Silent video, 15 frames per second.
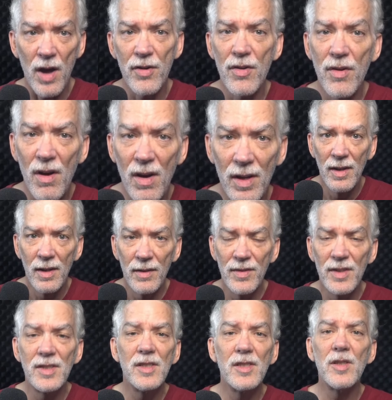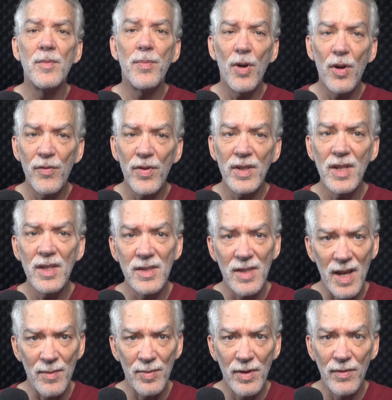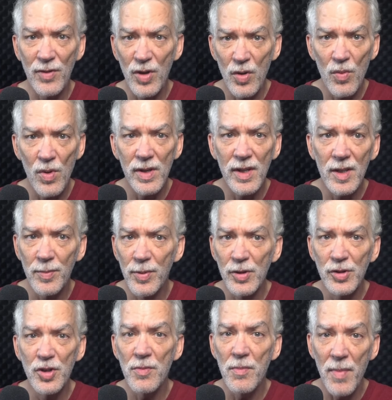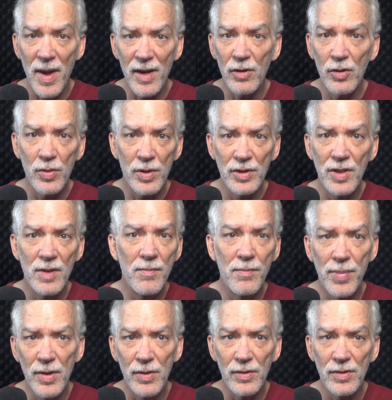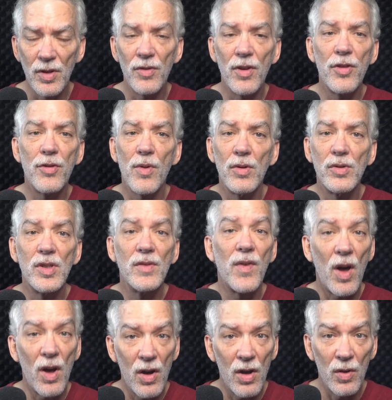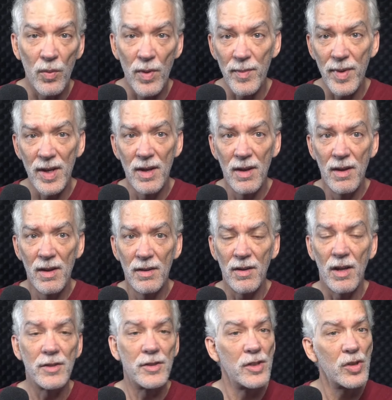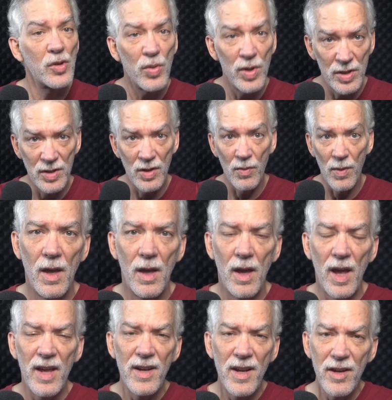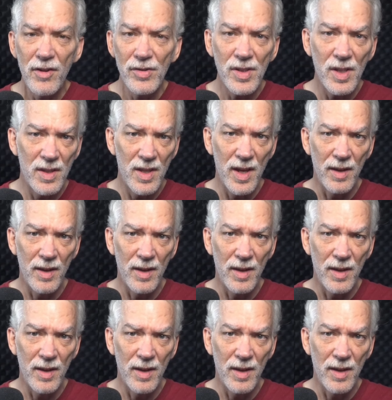not. This is the perfect example of you wanting to put your male Christian boots on the throats of all women, not just Christian women. And here's the thing.